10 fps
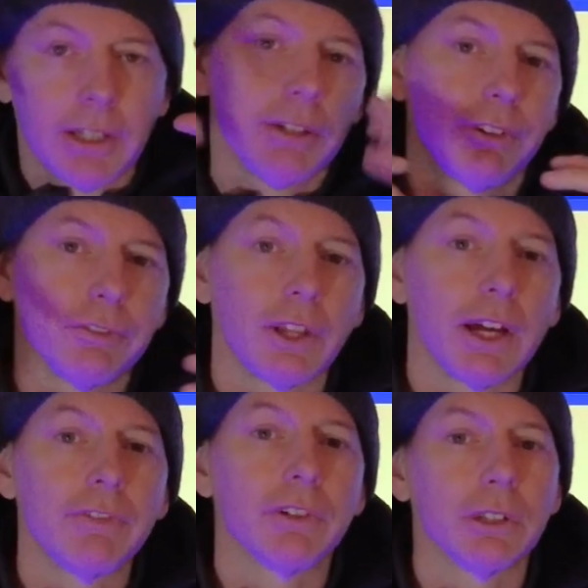And if you're
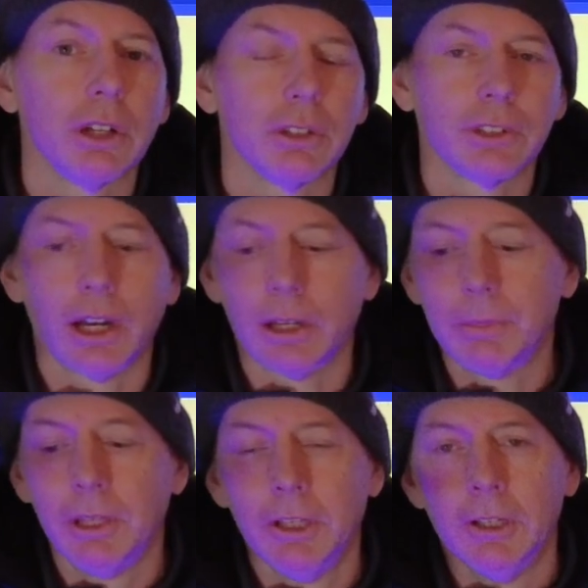flying for a long
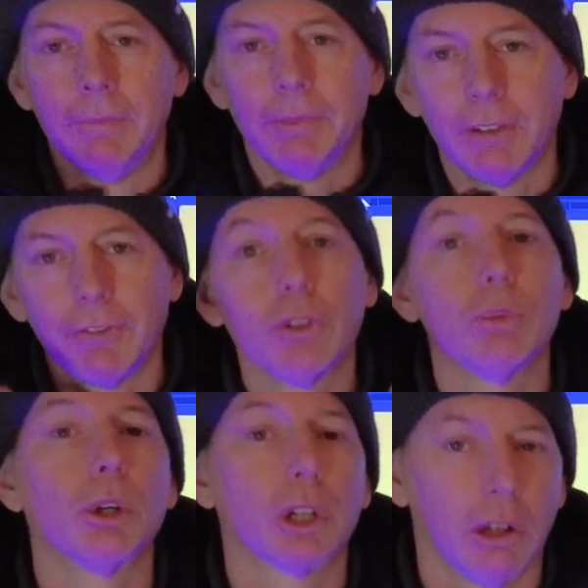time, it
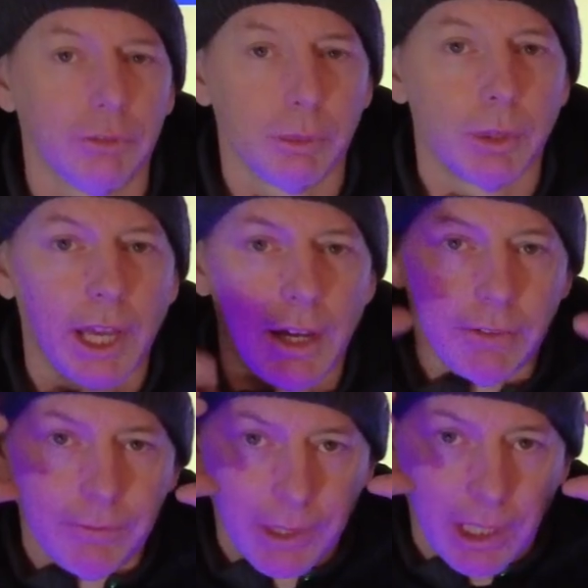feels more comfortable to
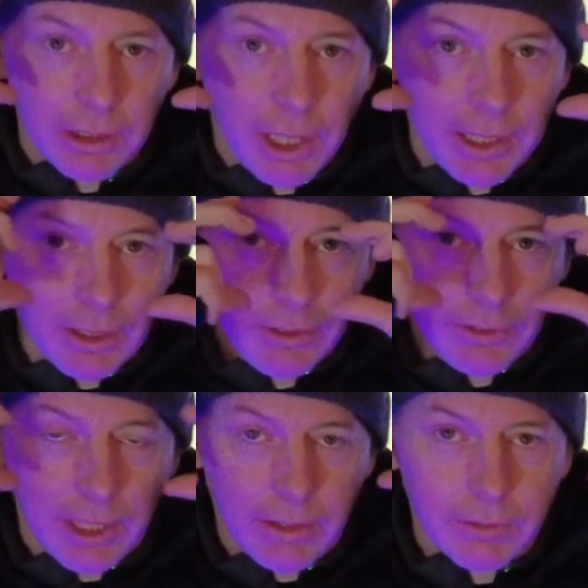have a lighter
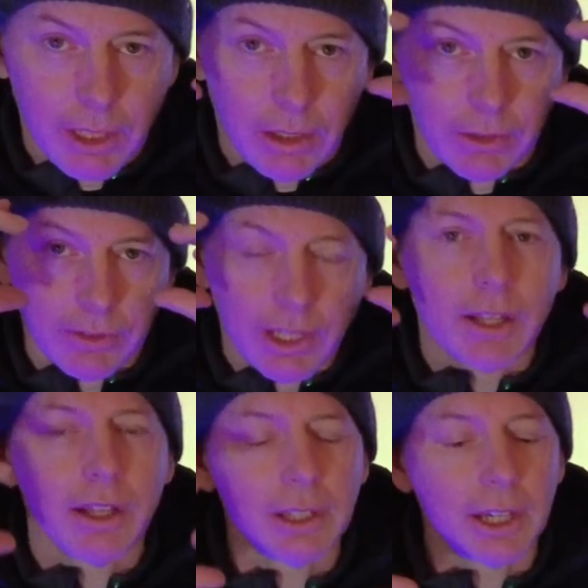set of goggles, a
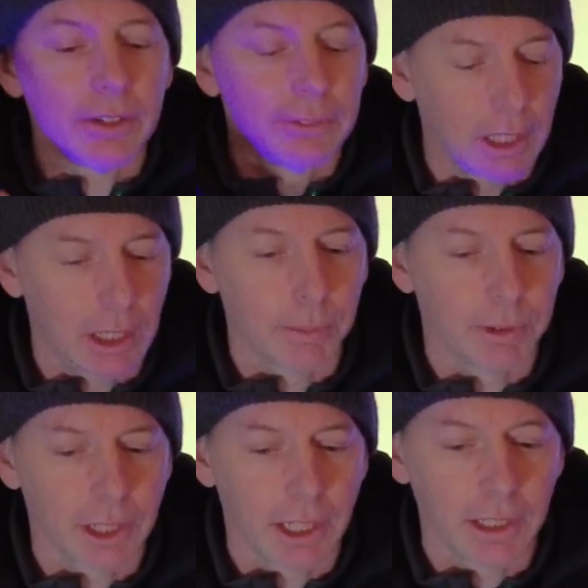lighter setup
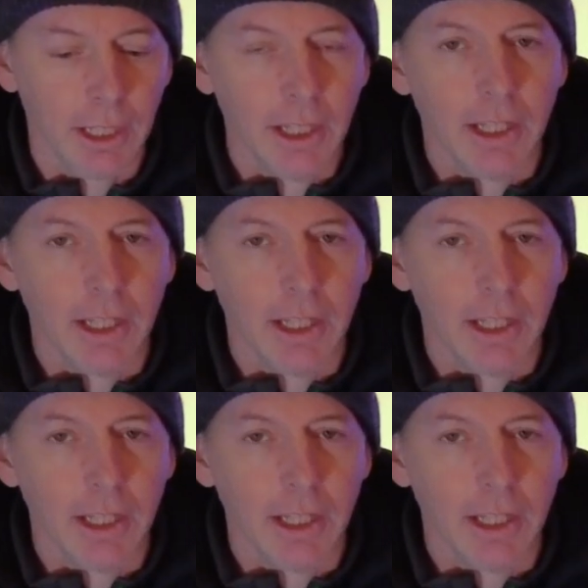on your head.